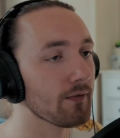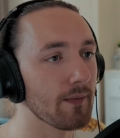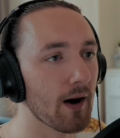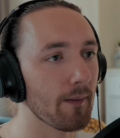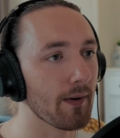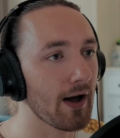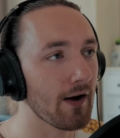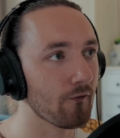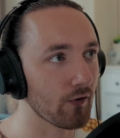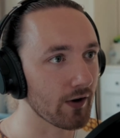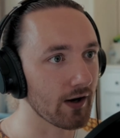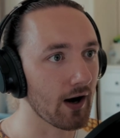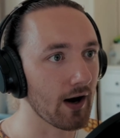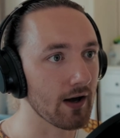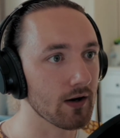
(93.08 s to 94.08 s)
me up every
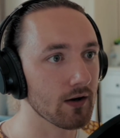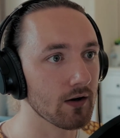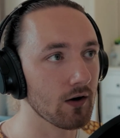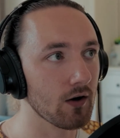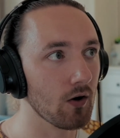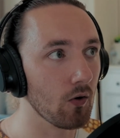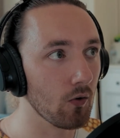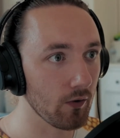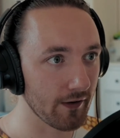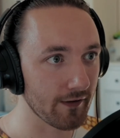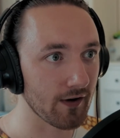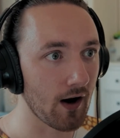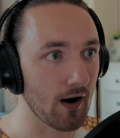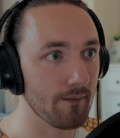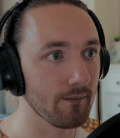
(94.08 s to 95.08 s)
night, all the
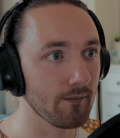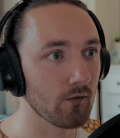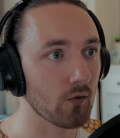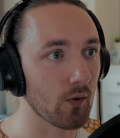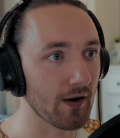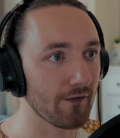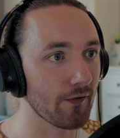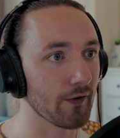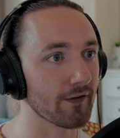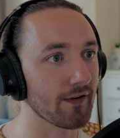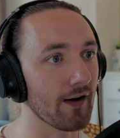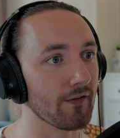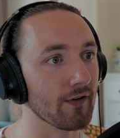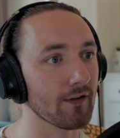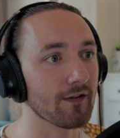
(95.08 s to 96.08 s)
time,
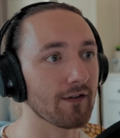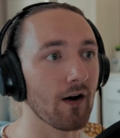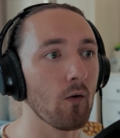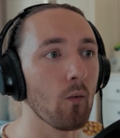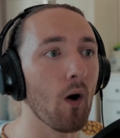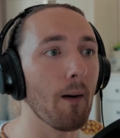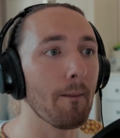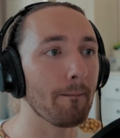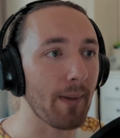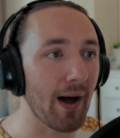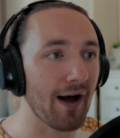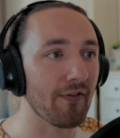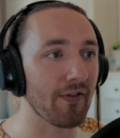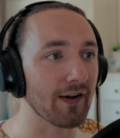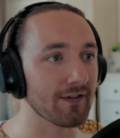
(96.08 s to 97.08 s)
24/7. So what
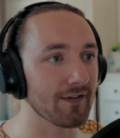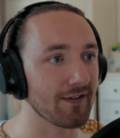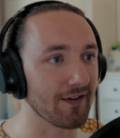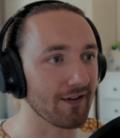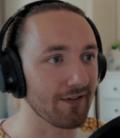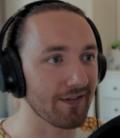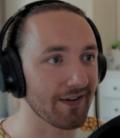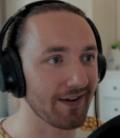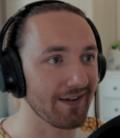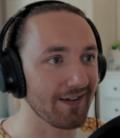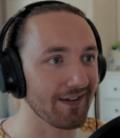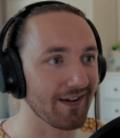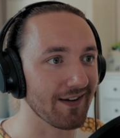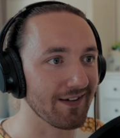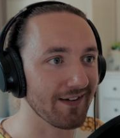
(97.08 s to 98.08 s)
better thing to do
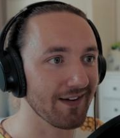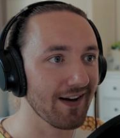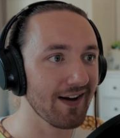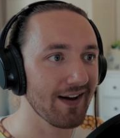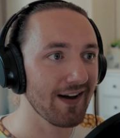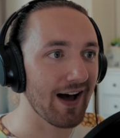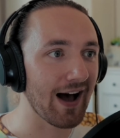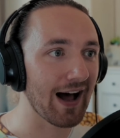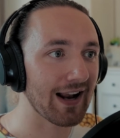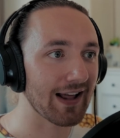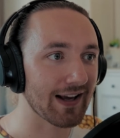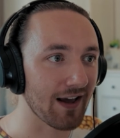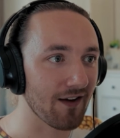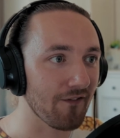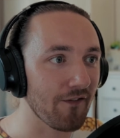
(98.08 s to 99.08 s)
than
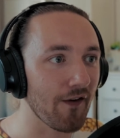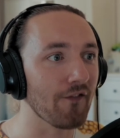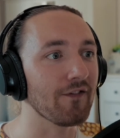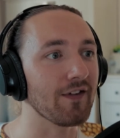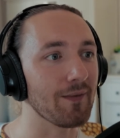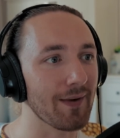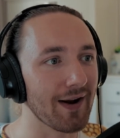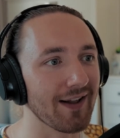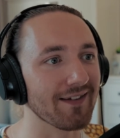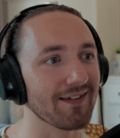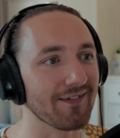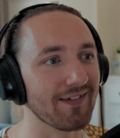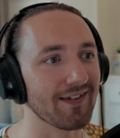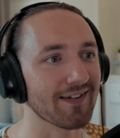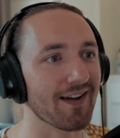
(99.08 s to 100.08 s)
allocate 50 minutes
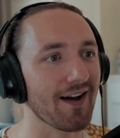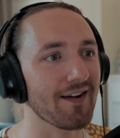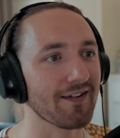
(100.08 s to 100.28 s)
of discussion?